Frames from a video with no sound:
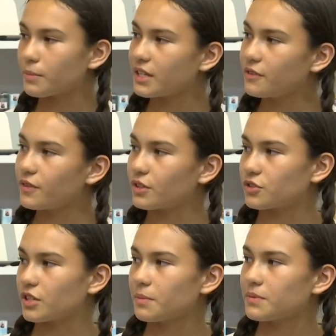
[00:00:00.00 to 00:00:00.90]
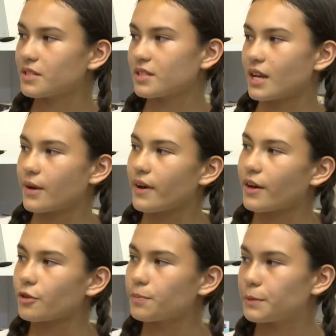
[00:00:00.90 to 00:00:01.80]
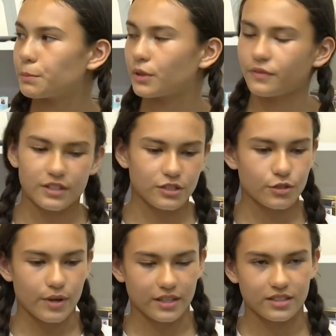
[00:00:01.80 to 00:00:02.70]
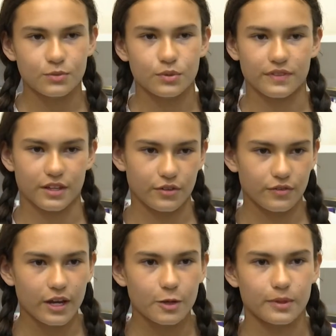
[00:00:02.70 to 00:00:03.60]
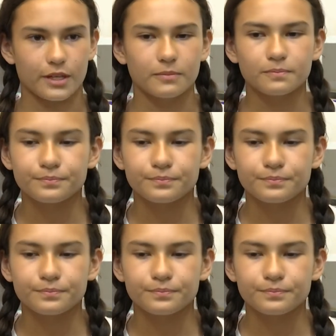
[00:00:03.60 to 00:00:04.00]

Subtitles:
mini field trip to see how other people have interacted with their environment.